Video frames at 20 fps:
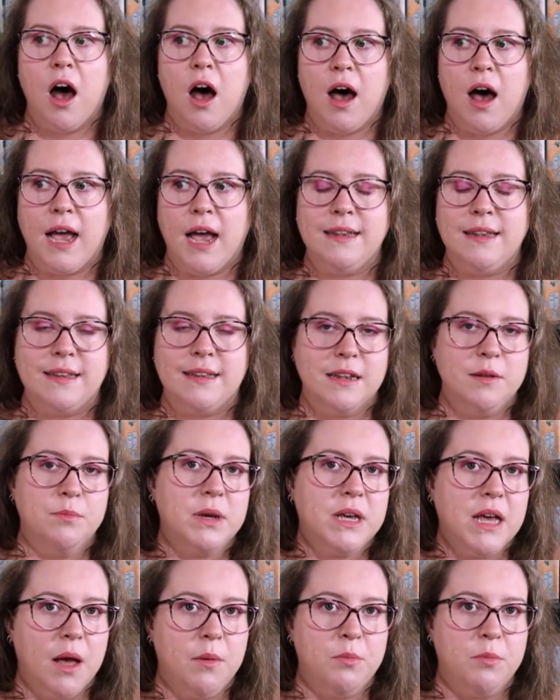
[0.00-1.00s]
I didn't
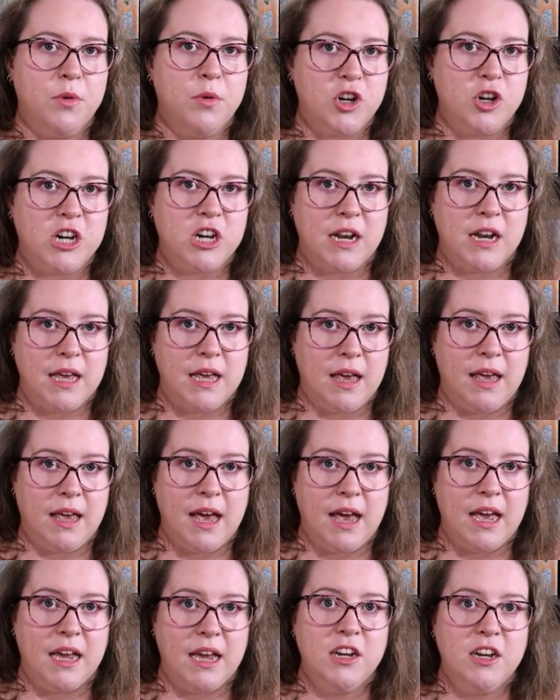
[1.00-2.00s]
become emotionally
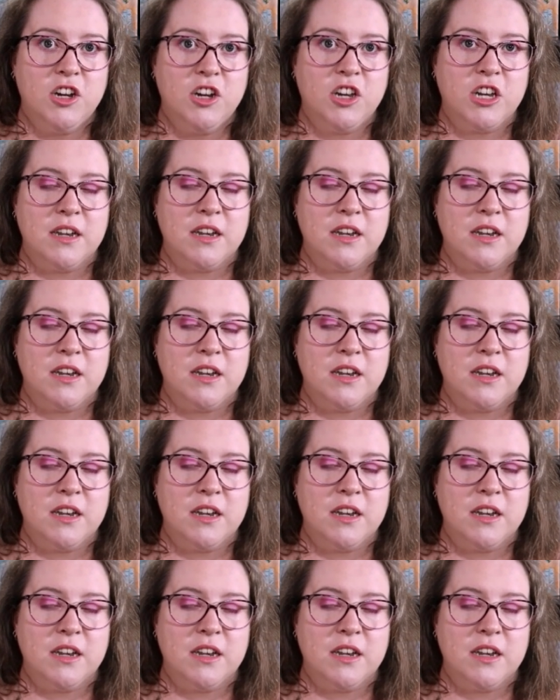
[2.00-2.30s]
engaged